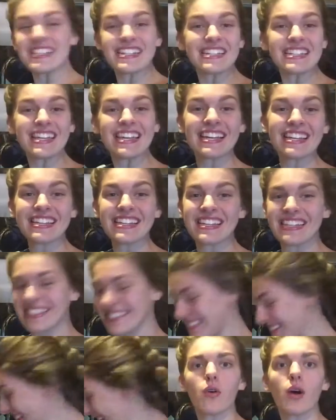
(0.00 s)
I didn't kill
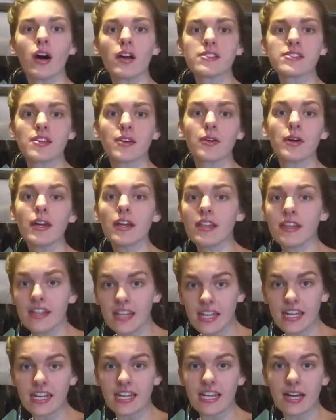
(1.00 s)
it. Oh, also,
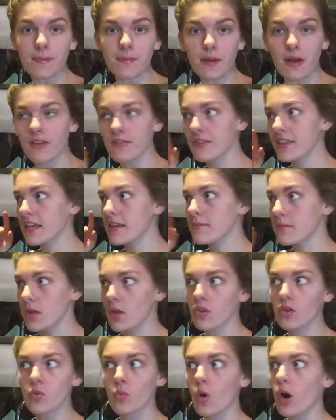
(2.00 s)
the heating up of the
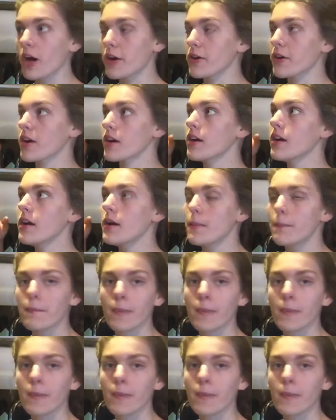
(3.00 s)
milk, water,